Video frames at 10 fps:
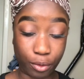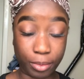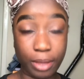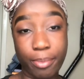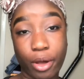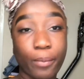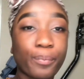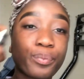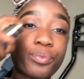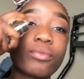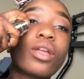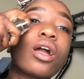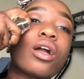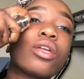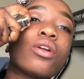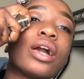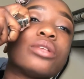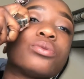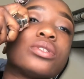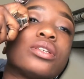for me, but you
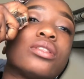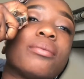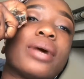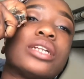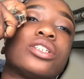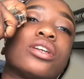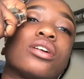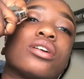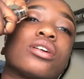guys will see the magic.